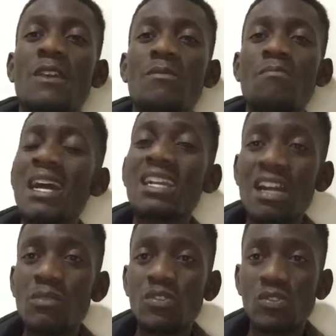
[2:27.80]
my
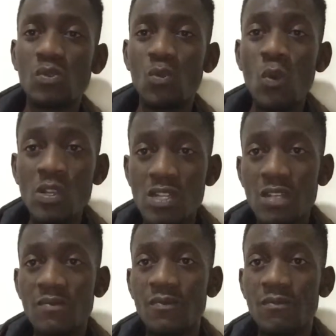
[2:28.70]
camels
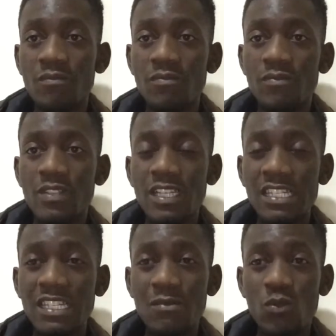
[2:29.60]
water
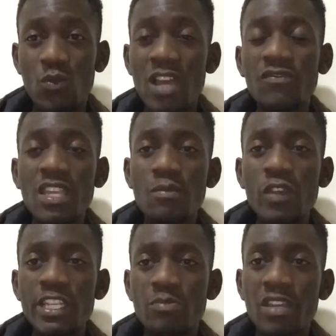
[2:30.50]
is the wife that I'm
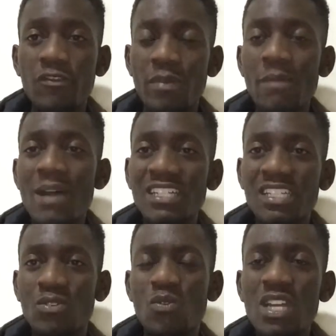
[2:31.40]
going to pick for my
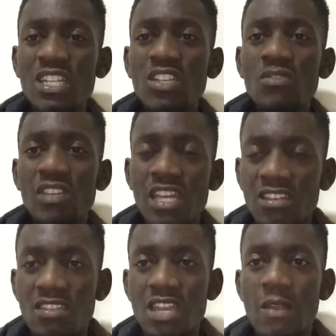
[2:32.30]
master. What do you
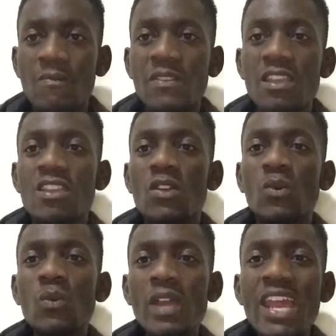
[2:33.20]
get there?
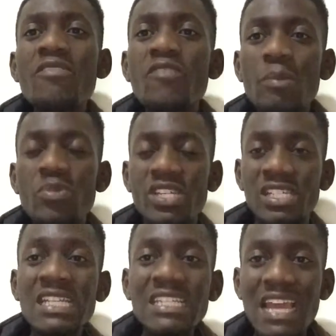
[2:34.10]
Whoever
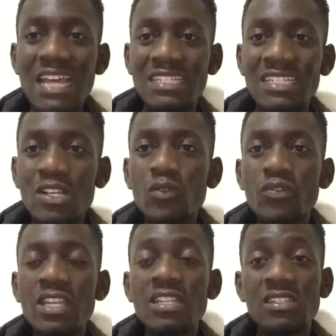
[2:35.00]
presents
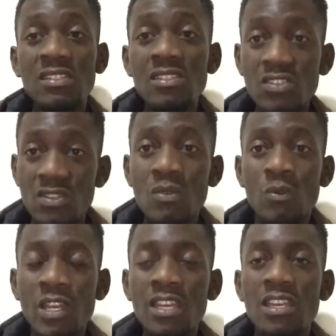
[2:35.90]
herself in a
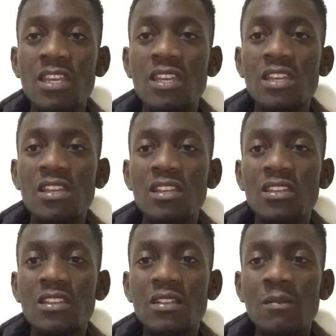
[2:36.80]
certain way
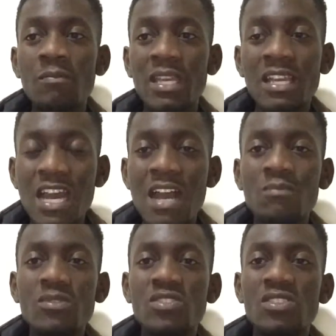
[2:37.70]

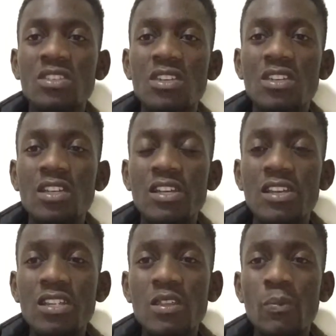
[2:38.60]
becomes
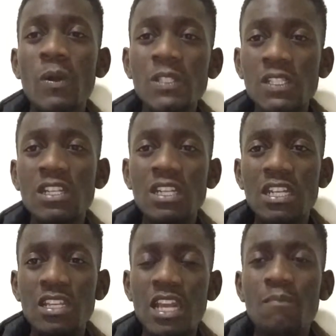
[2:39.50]
the person
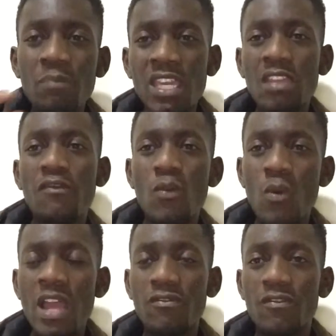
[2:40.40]
that I'm picking for
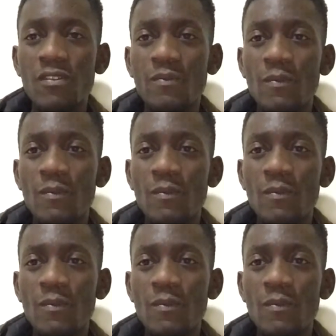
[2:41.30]
wife.